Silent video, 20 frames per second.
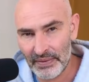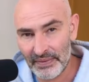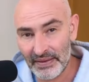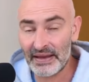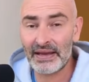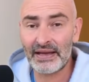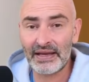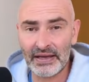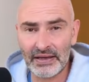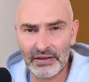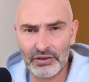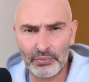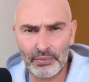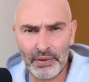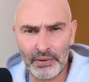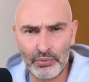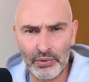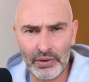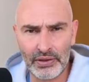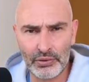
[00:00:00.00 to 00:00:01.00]
And here you
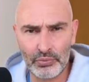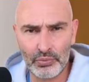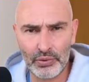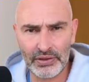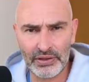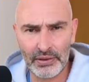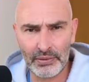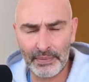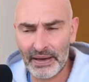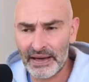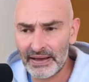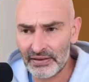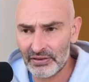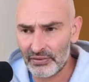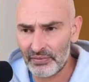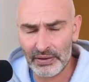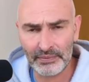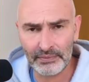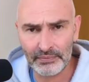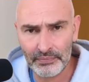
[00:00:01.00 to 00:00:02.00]
might wonder, what are black
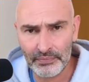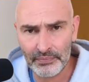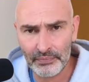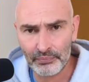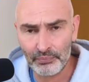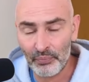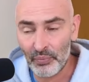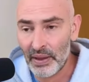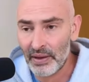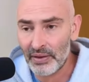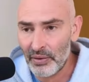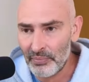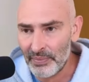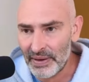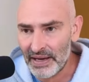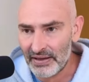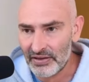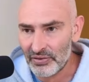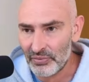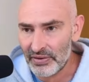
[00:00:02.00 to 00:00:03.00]
doing? Why do
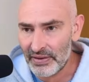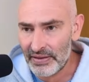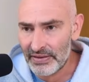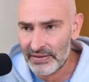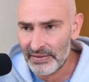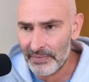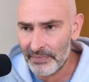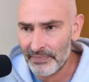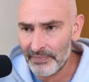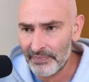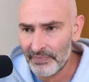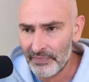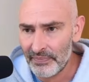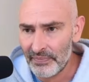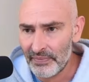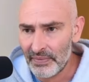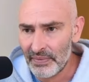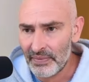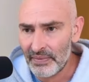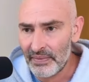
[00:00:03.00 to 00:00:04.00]
black do this?
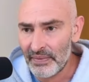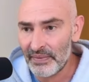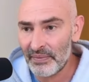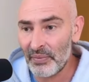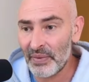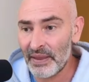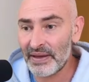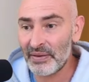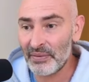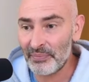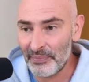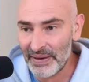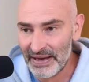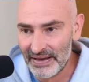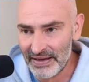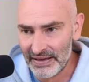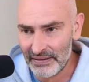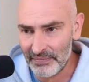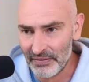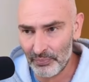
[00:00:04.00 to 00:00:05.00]
Why do
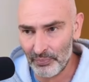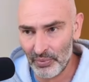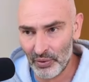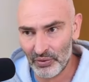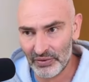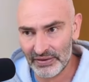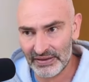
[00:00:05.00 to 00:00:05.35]
black leave a pawn